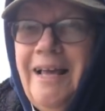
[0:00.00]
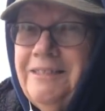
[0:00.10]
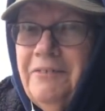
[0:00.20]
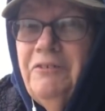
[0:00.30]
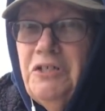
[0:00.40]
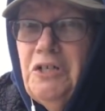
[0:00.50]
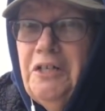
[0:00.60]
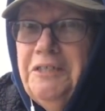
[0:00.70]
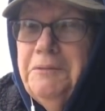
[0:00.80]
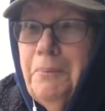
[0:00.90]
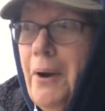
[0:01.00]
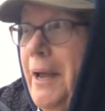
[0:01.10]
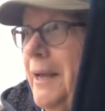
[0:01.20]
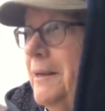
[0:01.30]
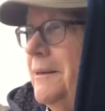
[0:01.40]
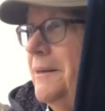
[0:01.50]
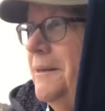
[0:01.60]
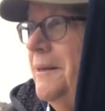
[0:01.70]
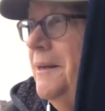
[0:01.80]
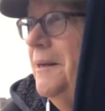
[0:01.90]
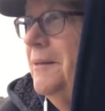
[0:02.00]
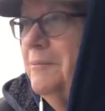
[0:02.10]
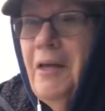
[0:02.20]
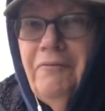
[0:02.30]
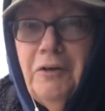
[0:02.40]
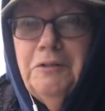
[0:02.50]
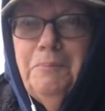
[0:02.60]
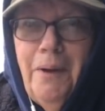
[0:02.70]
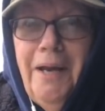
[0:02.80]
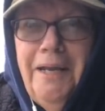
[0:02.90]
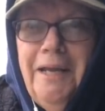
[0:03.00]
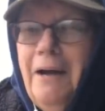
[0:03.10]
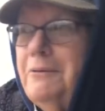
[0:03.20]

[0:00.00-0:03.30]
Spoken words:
it's officially spring. The first bunny.